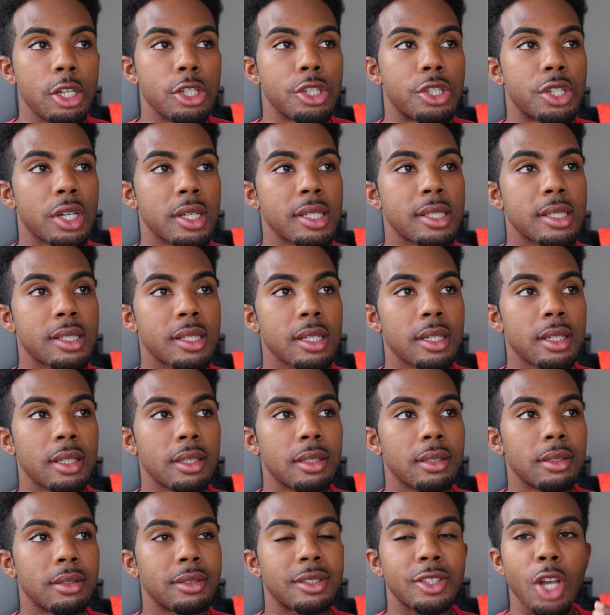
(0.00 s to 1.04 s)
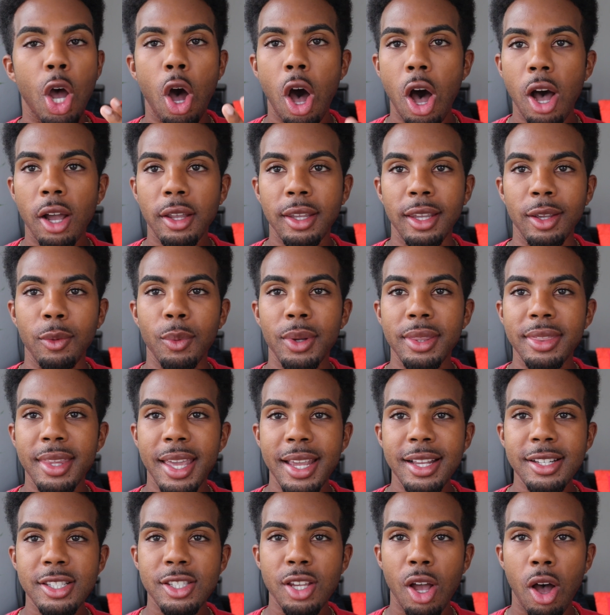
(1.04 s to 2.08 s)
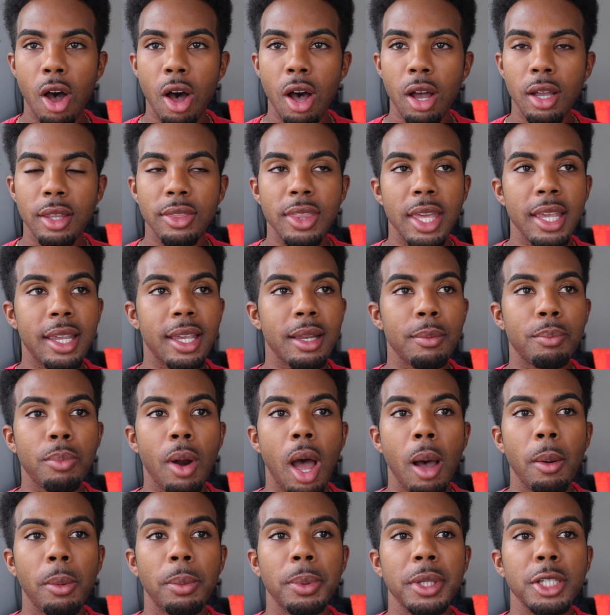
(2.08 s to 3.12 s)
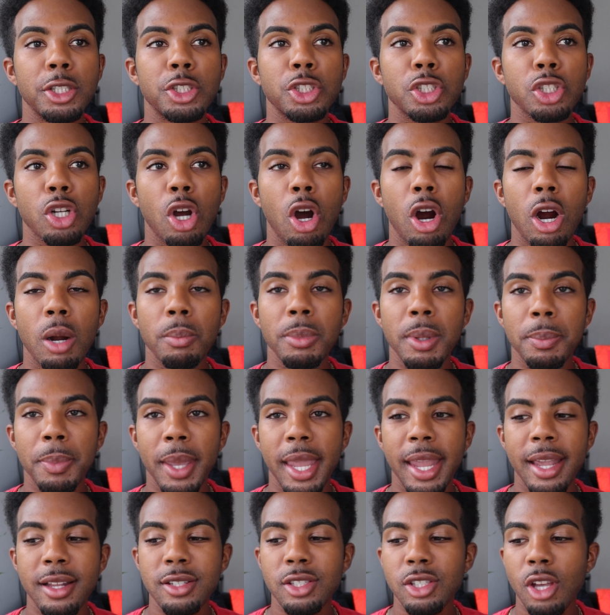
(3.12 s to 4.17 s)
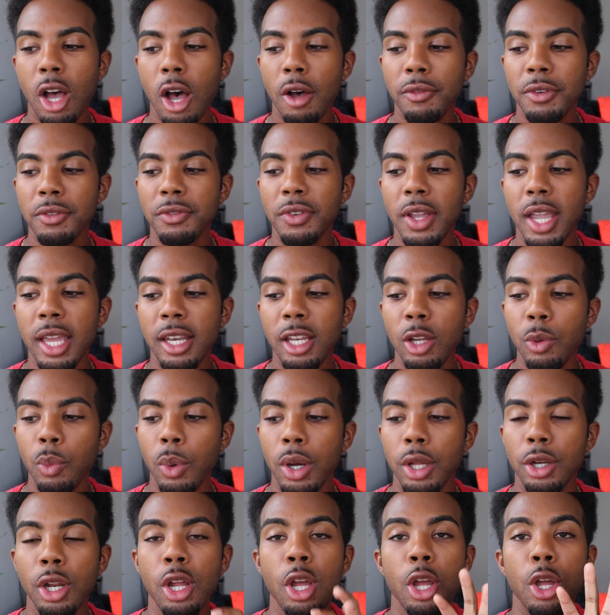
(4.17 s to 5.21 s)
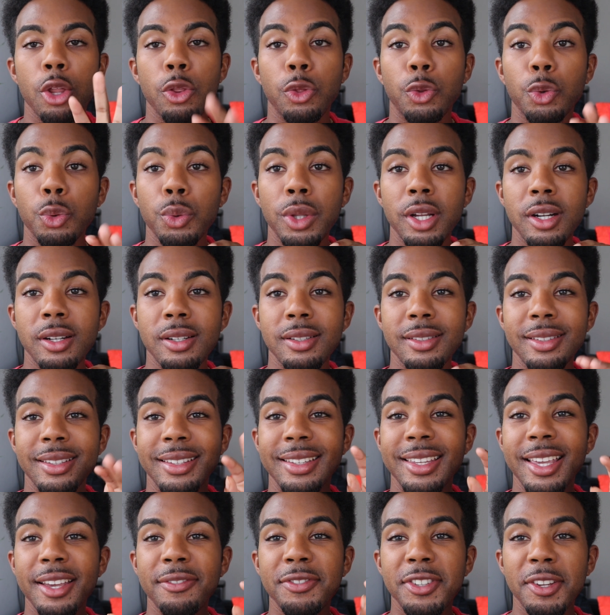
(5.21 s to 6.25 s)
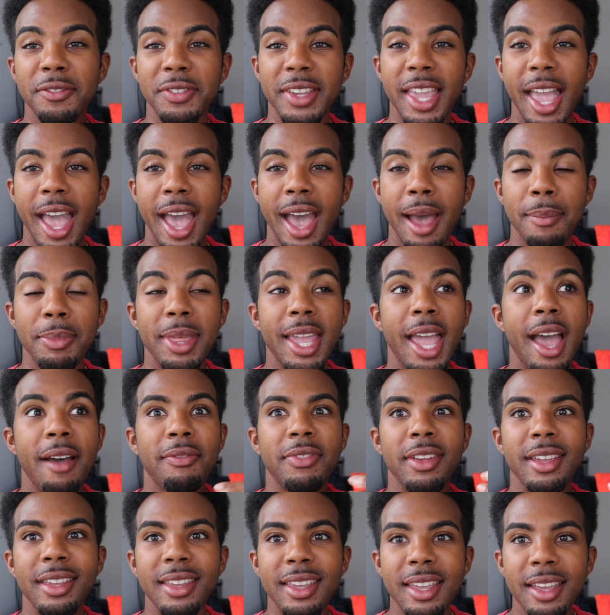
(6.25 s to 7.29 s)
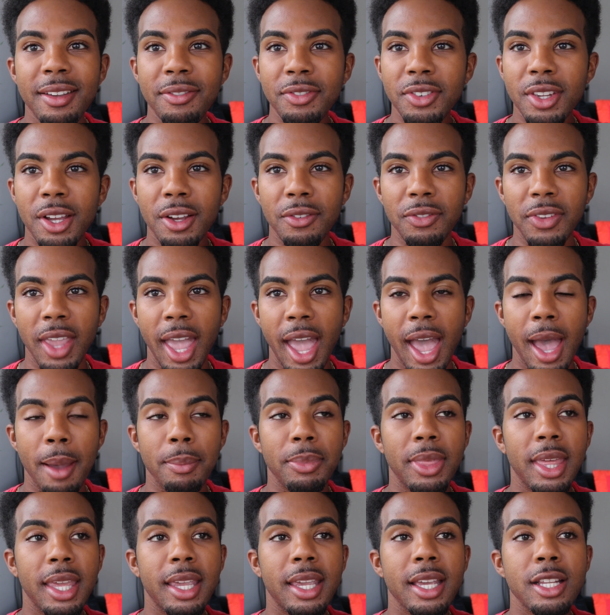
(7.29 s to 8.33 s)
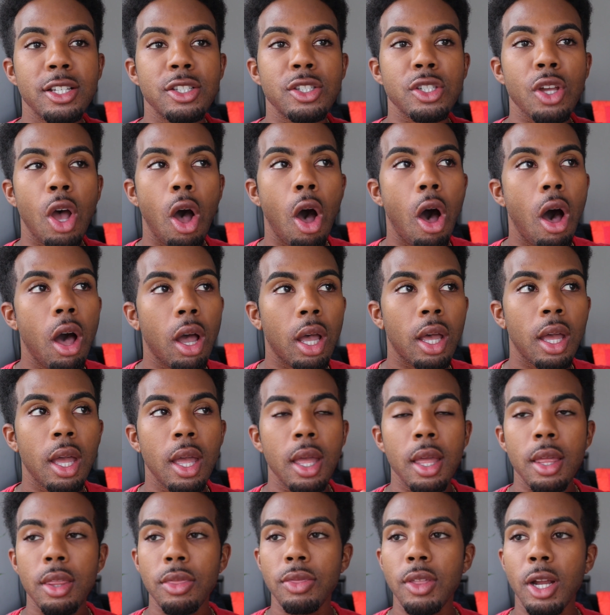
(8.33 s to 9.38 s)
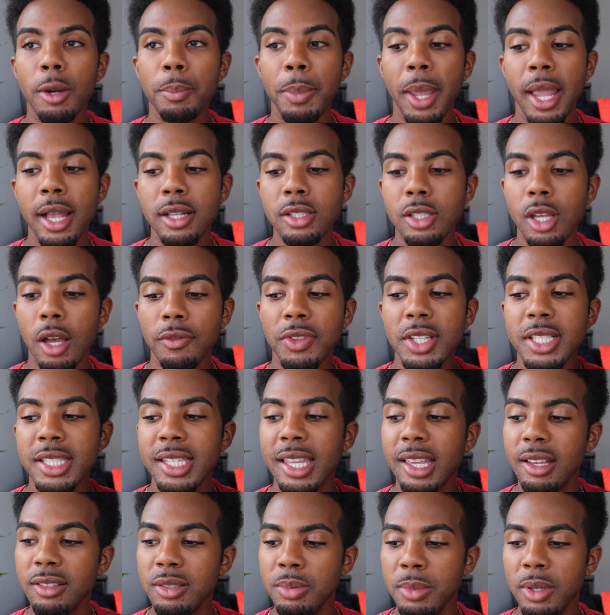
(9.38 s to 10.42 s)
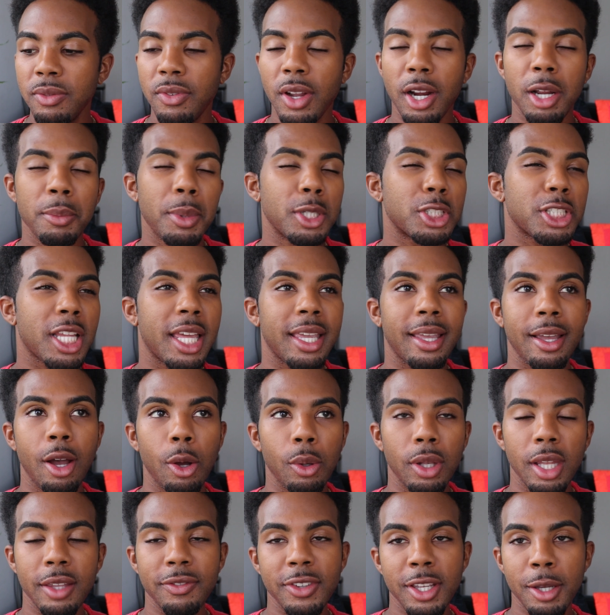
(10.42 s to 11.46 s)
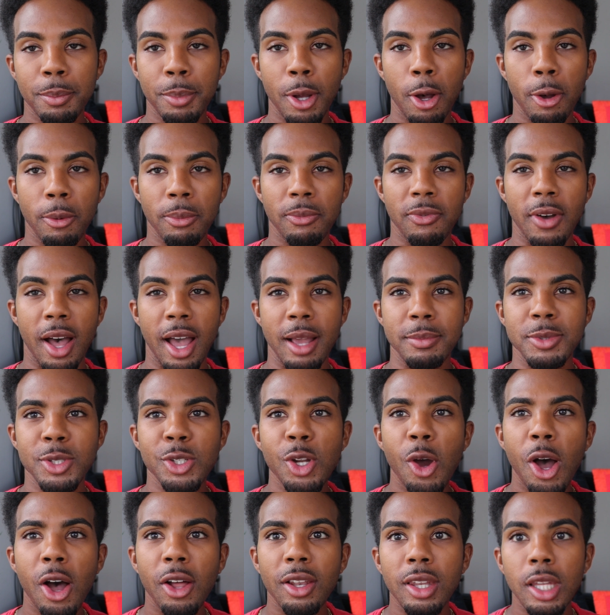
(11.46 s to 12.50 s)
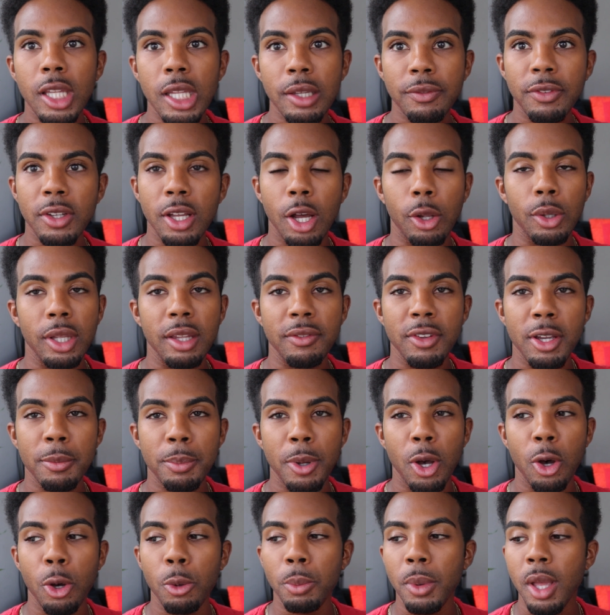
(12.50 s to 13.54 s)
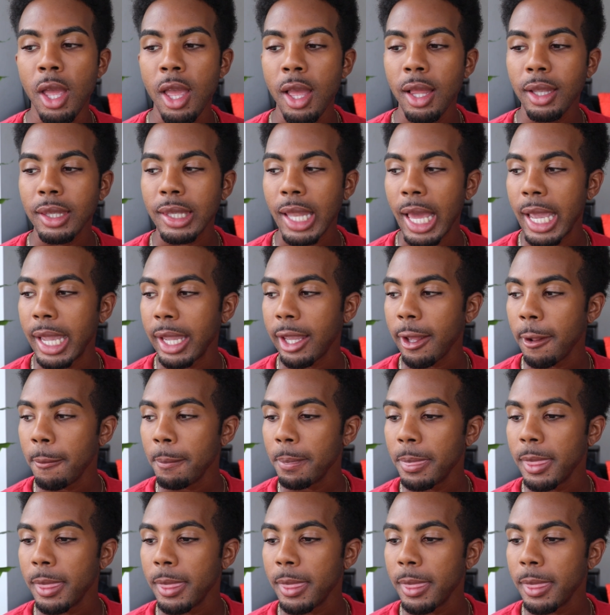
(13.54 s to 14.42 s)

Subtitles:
just talking. When they talk, they can probably charm the pants off of anyone through their gift of gab. They have the gift of gab. They can talk their pants off. This gives me very much like Olivia Pope vibes. You know how Olivia Pope, like,